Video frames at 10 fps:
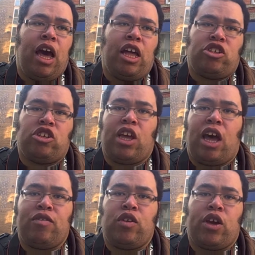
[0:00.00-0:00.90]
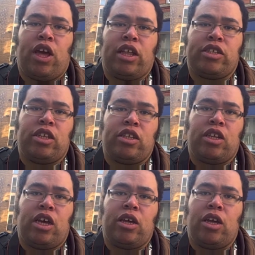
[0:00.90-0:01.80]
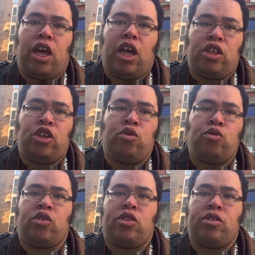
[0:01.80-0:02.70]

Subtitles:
and just have a look at and use.